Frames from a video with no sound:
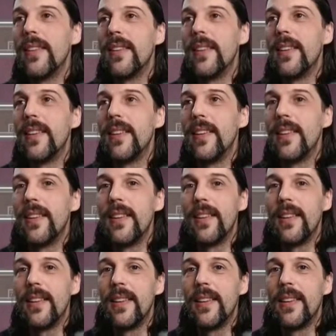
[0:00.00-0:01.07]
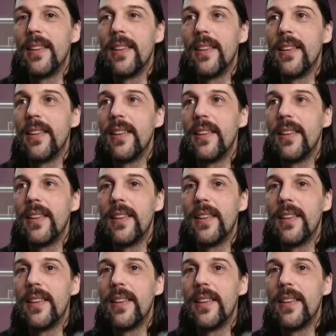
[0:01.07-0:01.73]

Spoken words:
(no one is talking)